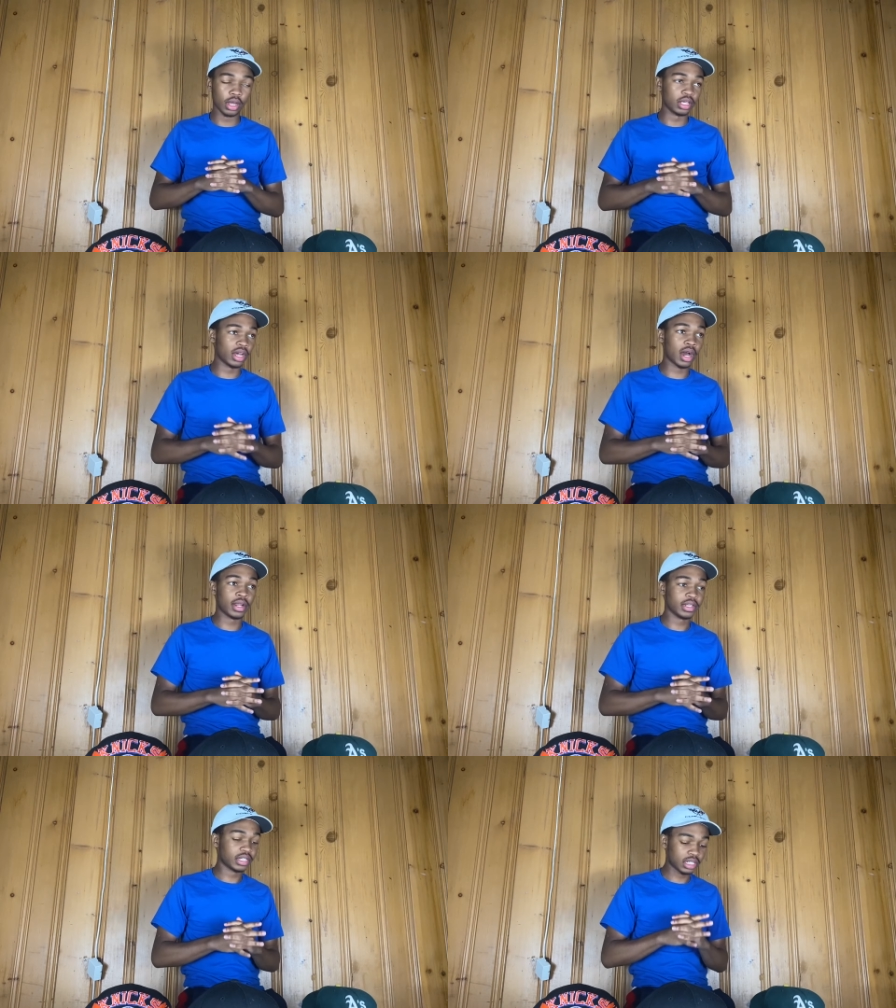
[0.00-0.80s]

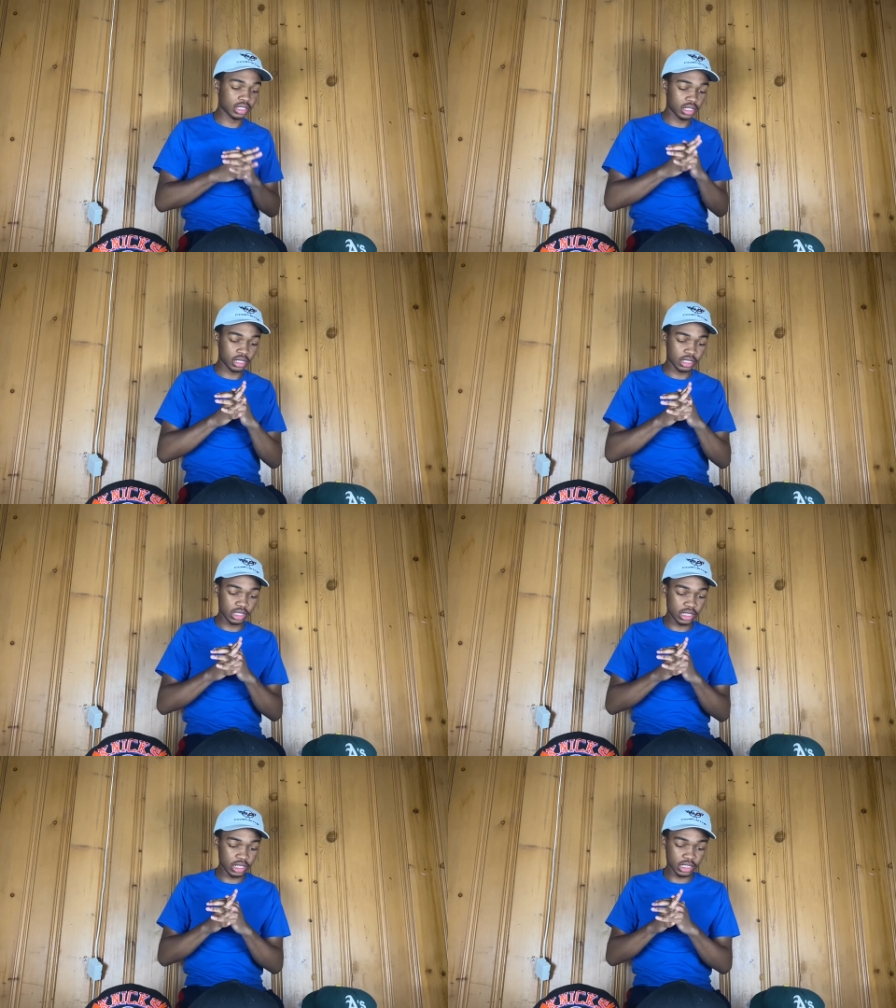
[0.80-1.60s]
Giannis,
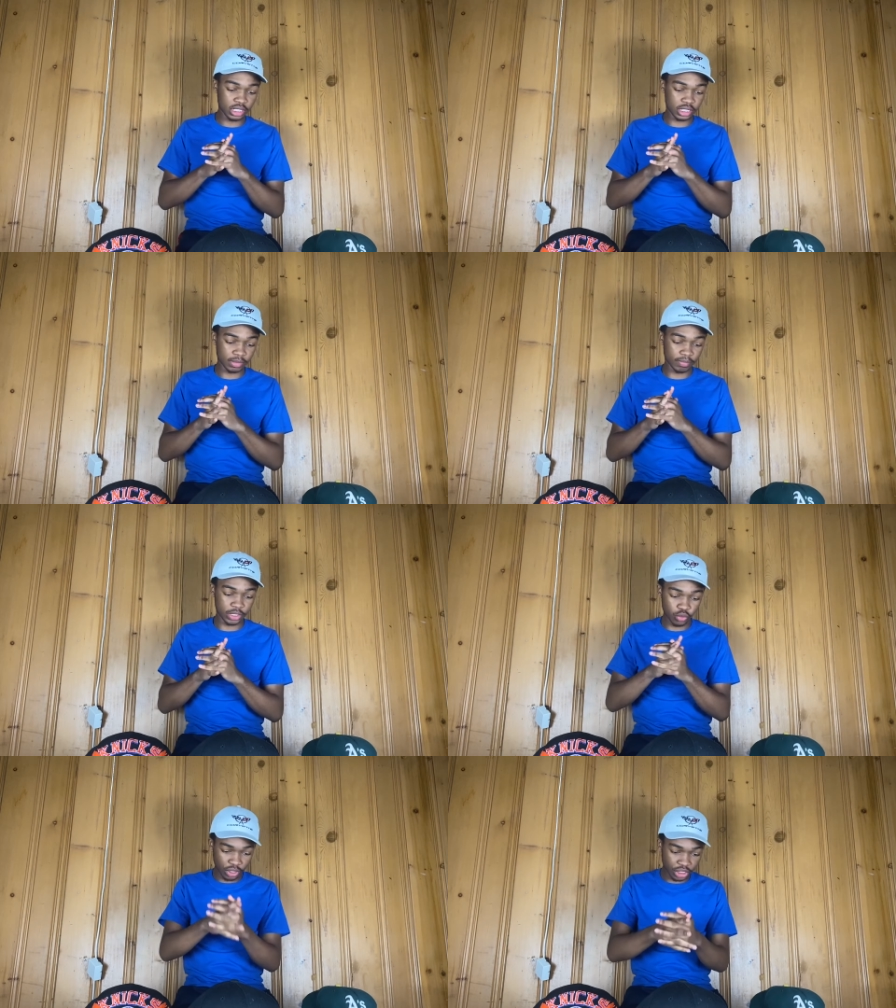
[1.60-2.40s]
he's
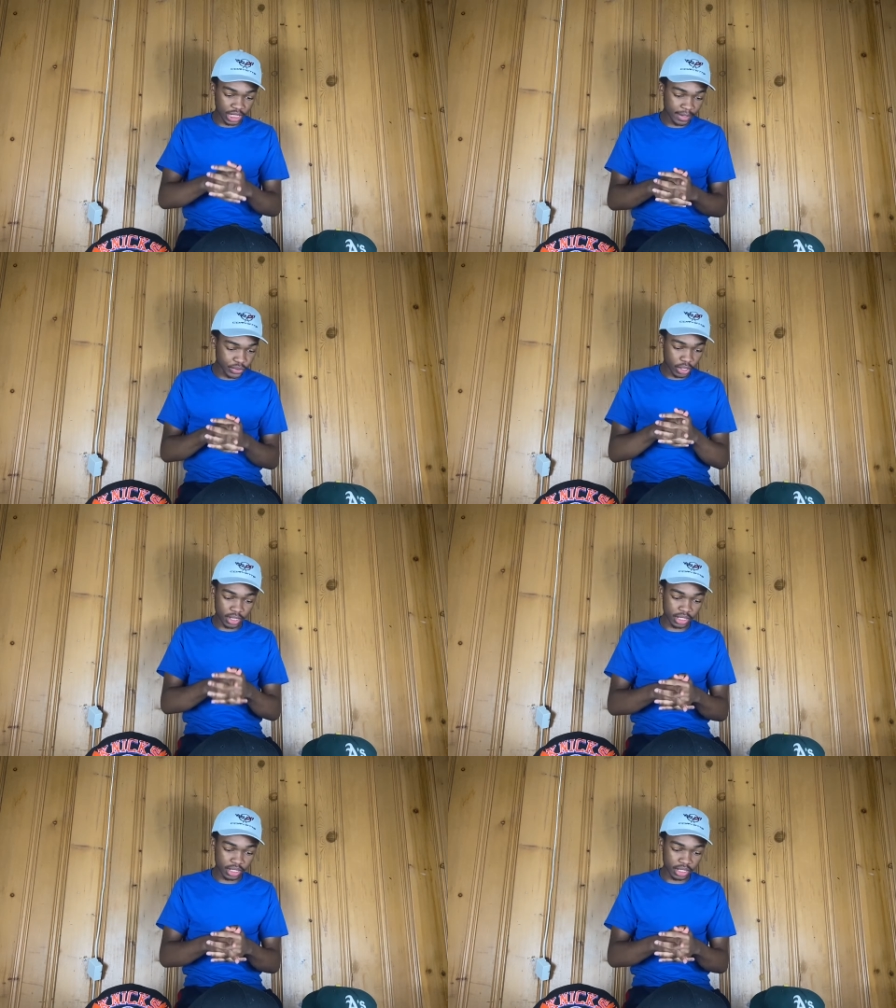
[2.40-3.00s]
between James Harden,